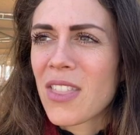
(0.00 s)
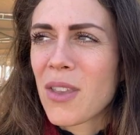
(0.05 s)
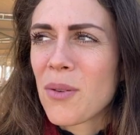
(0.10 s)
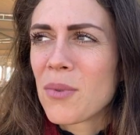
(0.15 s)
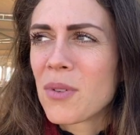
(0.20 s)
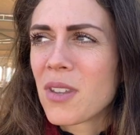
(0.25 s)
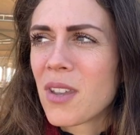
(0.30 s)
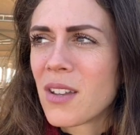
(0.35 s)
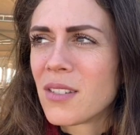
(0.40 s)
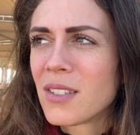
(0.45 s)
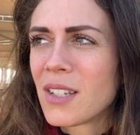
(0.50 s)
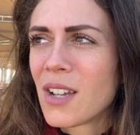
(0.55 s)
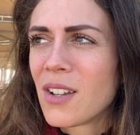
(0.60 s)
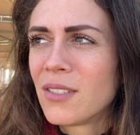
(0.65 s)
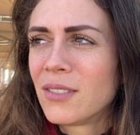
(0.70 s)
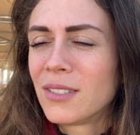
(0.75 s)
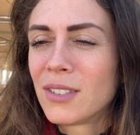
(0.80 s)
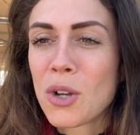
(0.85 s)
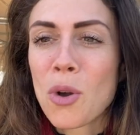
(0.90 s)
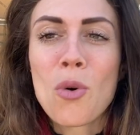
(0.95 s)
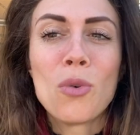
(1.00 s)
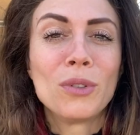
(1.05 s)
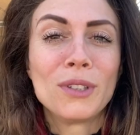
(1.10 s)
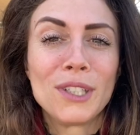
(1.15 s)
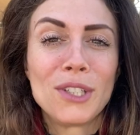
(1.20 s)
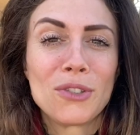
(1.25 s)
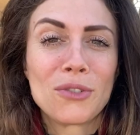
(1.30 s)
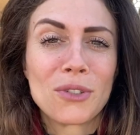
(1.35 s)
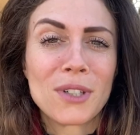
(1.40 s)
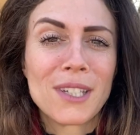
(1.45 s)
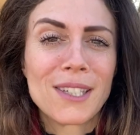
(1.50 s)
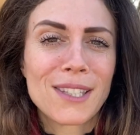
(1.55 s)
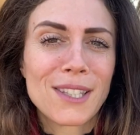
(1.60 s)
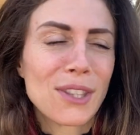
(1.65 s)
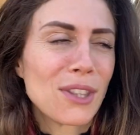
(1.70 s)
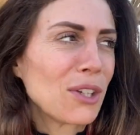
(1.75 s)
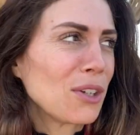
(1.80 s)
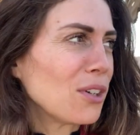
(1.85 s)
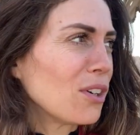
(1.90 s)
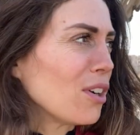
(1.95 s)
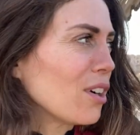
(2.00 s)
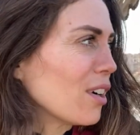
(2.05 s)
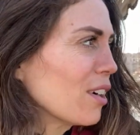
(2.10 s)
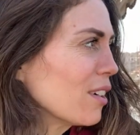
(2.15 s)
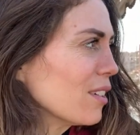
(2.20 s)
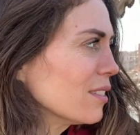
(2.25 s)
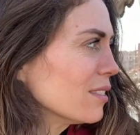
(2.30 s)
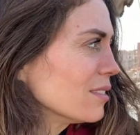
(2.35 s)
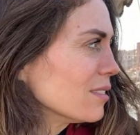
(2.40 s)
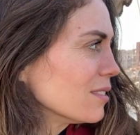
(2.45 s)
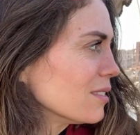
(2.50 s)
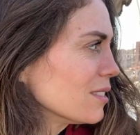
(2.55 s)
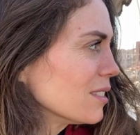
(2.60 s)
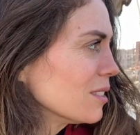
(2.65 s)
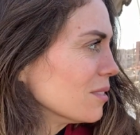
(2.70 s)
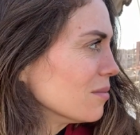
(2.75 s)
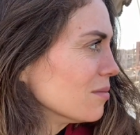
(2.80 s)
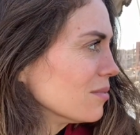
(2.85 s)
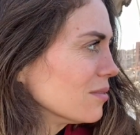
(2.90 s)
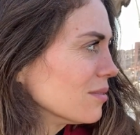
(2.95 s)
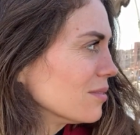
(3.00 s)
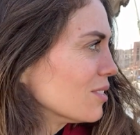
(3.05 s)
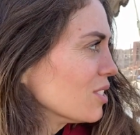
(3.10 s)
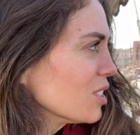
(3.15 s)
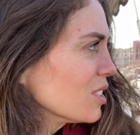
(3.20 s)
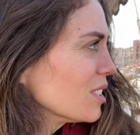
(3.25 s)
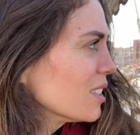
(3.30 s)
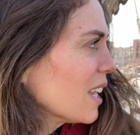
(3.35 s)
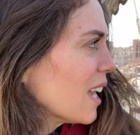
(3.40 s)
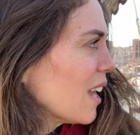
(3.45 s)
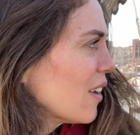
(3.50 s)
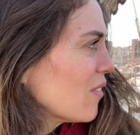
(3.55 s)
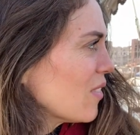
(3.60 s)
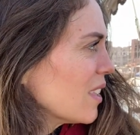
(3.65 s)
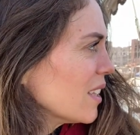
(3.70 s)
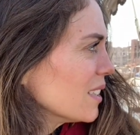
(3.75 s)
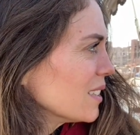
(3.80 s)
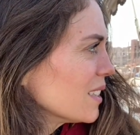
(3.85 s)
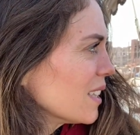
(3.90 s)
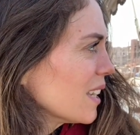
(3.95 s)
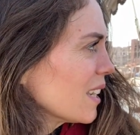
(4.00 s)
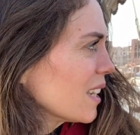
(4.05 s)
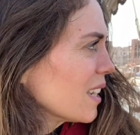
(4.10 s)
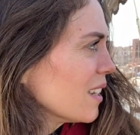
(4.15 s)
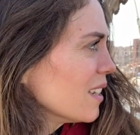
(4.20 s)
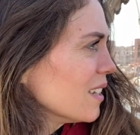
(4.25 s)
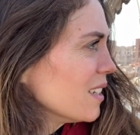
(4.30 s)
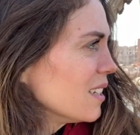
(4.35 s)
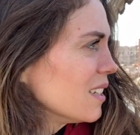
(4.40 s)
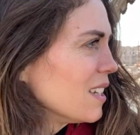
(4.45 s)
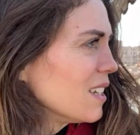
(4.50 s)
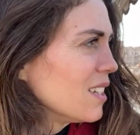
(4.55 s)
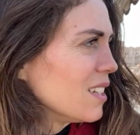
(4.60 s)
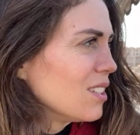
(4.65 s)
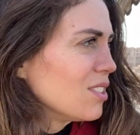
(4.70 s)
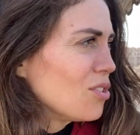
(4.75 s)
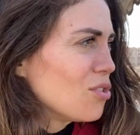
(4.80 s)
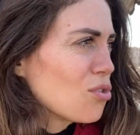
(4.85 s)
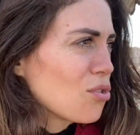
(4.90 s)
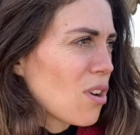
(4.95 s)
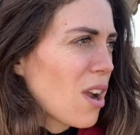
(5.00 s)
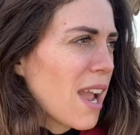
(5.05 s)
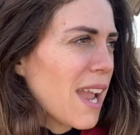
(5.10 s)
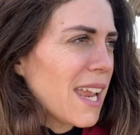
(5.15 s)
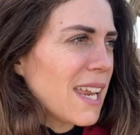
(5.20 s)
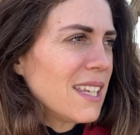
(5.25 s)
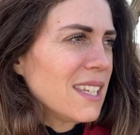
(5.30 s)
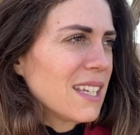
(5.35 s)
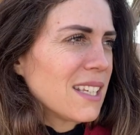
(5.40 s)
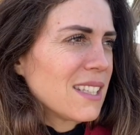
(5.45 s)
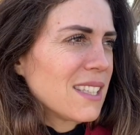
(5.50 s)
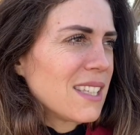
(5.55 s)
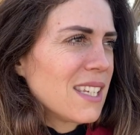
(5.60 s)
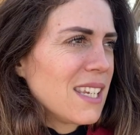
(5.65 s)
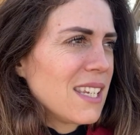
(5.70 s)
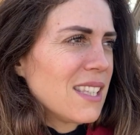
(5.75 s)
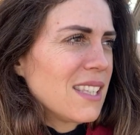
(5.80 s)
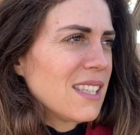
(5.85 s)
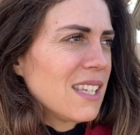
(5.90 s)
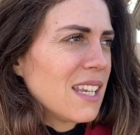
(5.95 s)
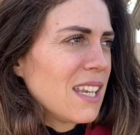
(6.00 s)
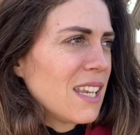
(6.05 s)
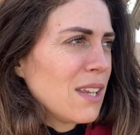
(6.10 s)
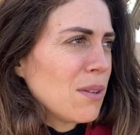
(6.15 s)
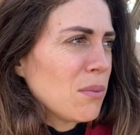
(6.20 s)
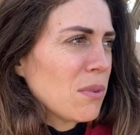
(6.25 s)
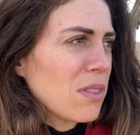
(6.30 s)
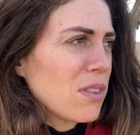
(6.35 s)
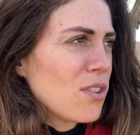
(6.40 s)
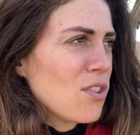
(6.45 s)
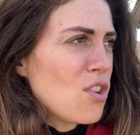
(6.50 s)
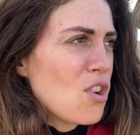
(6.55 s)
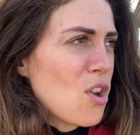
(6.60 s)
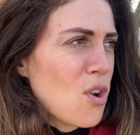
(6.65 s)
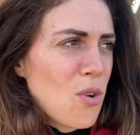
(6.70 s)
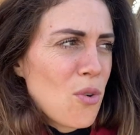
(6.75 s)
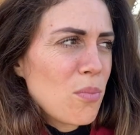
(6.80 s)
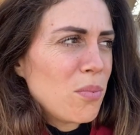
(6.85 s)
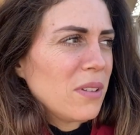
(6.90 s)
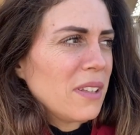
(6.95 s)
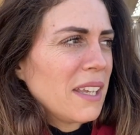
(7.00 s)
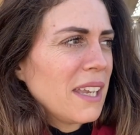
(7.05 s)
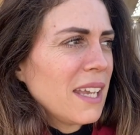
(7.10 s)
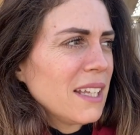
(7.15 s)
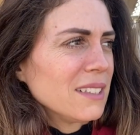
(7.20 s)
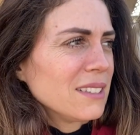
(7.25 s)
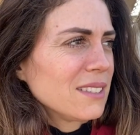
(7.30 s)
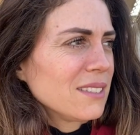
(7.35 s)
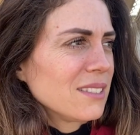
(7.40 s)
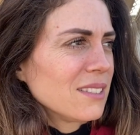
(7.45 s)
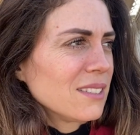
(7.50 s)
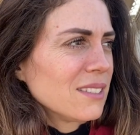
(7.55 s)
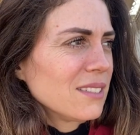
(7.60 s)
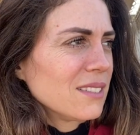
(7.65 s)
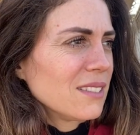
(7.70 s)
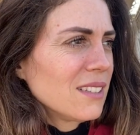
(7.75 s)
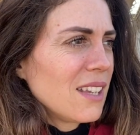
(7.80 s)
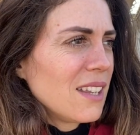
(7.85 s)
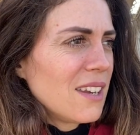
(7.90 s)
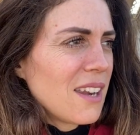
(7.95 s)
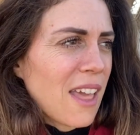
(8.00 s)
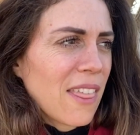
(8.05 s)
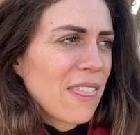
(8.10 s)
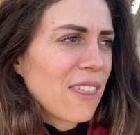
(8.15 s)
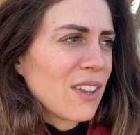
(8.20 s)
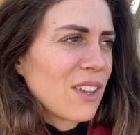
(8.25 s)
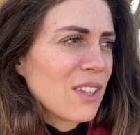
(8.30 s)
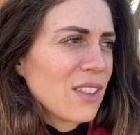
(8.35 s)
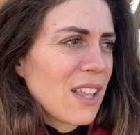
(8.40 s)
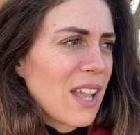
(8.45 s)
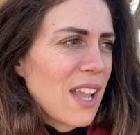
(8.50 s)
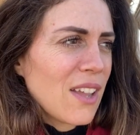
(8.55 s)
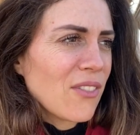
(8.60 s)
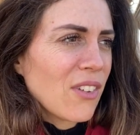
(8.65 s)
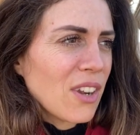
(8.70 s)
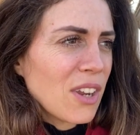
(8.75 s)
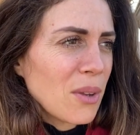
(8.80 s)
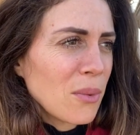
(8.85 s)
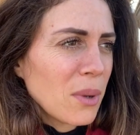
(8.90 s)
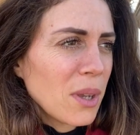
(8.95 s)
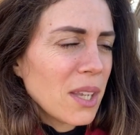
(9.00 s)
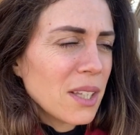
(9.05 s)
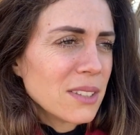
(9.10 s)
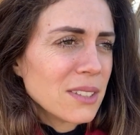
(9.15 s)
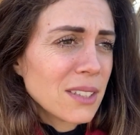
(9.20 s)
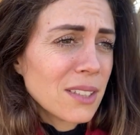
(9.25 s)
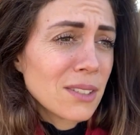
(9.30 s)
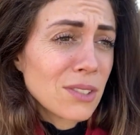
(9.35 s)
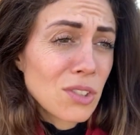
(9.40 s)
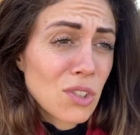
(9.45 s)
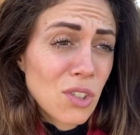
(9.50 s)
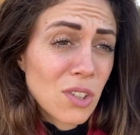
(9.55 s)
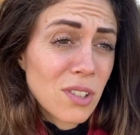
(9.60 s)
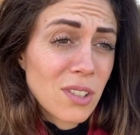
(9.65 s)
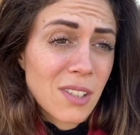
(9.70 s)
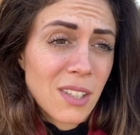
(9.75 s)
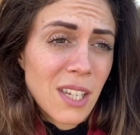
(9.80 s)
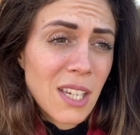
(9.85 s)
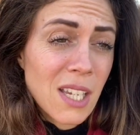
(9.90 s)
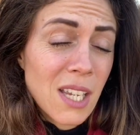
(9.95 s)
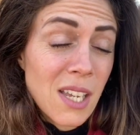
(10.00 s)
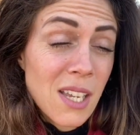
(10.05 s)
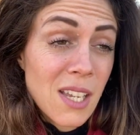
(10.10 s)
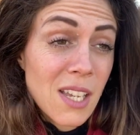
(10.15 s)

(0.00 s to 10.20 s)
They would cut down the only trees that there are to just have this like dry, dusty city with no plants and nothing alive anyways is just like